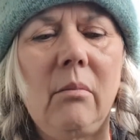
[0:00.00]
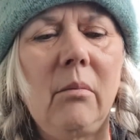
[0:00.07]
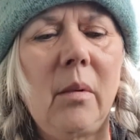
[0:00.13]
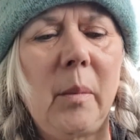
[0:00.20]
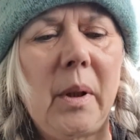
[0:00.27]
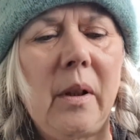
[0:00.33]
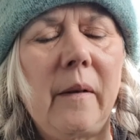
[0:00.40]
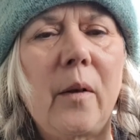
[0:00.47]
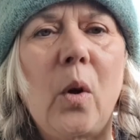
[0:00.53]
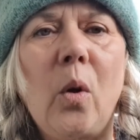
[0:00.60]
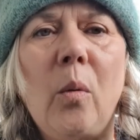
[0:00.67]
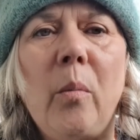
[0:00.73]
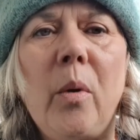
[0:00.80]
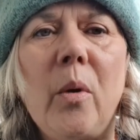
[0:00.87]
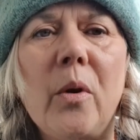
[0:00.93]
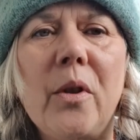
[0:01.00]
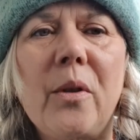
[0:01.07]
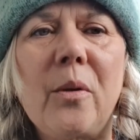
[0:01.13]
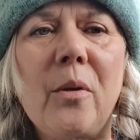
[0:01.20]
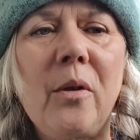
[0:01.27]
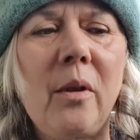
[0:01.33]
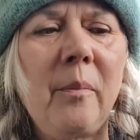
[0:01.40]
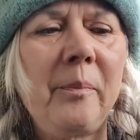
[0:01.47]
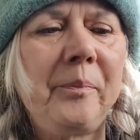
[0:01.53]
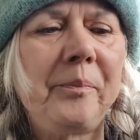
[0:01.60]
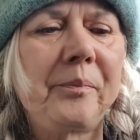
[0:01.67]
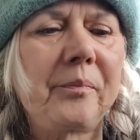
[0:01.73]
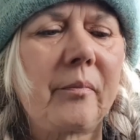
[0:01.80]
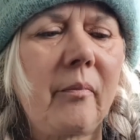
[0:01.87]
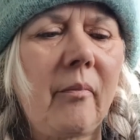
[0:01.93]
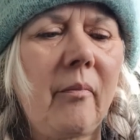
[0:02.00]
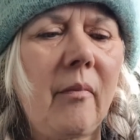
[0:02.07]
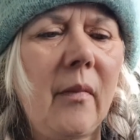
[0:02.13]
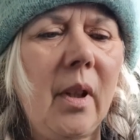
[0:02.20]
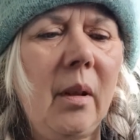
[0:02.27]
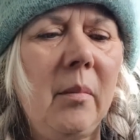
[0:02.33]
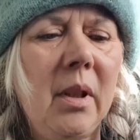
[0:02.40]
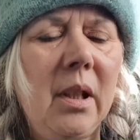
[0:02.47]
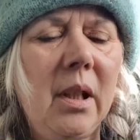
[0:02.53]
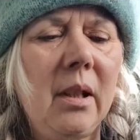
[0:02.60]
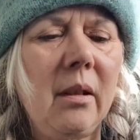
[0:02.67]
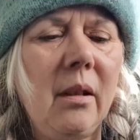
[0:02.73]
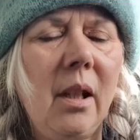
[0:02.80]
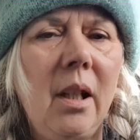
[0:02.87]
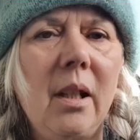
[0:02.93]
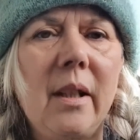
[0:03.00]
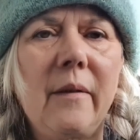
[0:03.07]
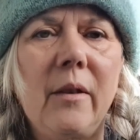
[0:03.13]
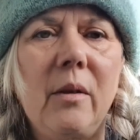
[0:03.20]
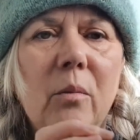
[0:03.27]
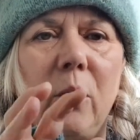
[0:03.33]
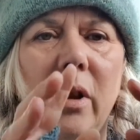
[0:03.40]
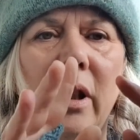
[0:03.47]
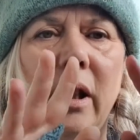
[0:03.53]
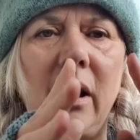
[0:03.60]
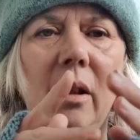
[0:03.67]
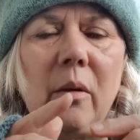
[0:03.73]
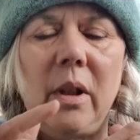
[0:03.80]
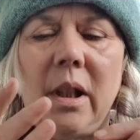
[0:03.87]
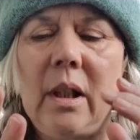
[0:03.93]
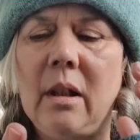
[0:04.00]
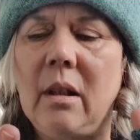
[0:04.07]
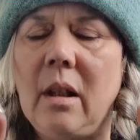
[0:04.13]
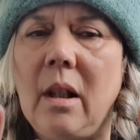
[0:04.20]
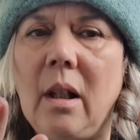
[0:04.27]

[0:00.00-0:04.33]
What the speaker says: maybe have compost on them, but these are nice for working out here.